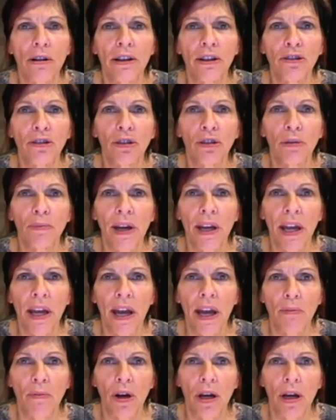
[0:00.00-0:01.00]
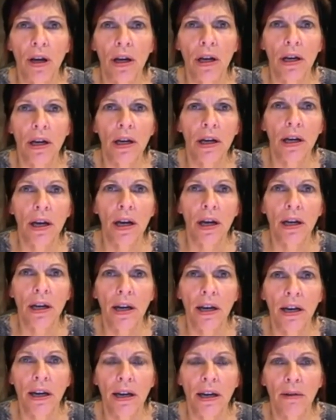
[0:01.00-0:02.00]
and I took my camera and
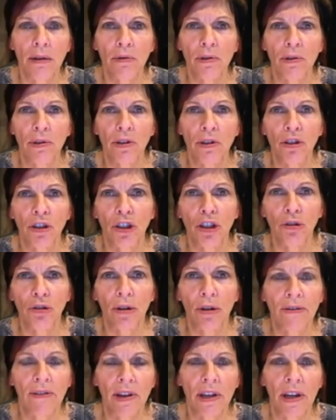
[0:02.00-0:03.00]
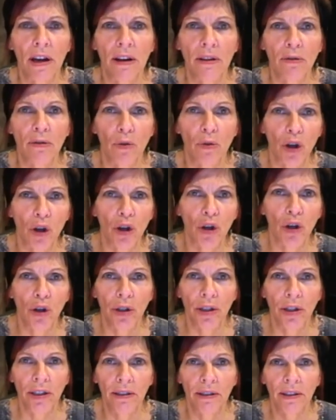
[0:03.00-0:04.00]
I was just driving down the
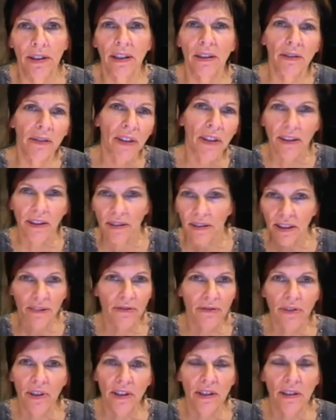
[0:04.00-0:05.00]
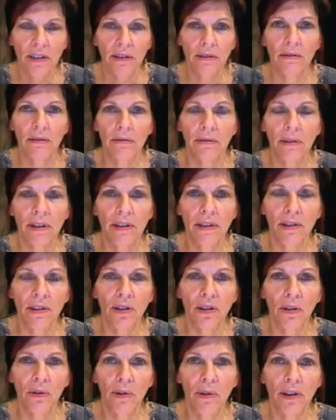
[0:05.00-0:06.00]
road, and, you know, that stuff isn't
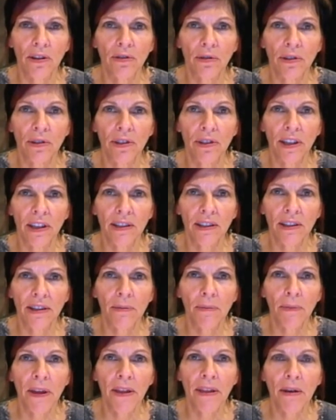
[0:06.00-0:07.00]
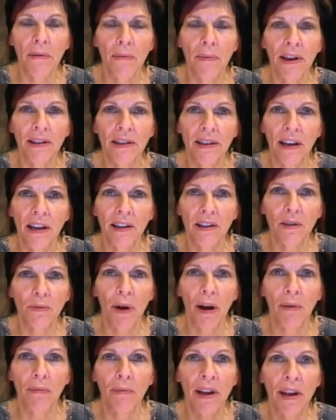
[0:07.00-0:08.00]
so interesting. Something that makes that
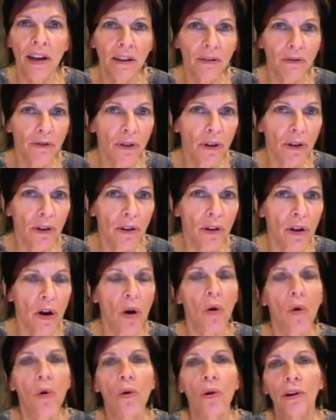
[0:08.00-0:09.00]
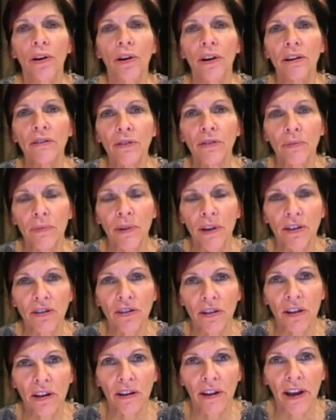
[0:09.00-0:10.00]
spot meaningful or
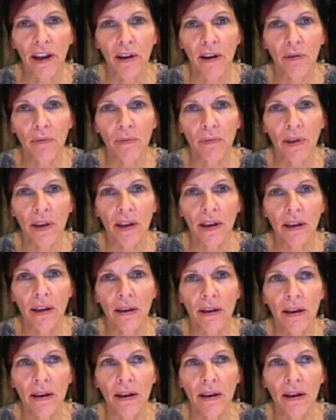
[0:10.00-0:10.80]
information that'll help me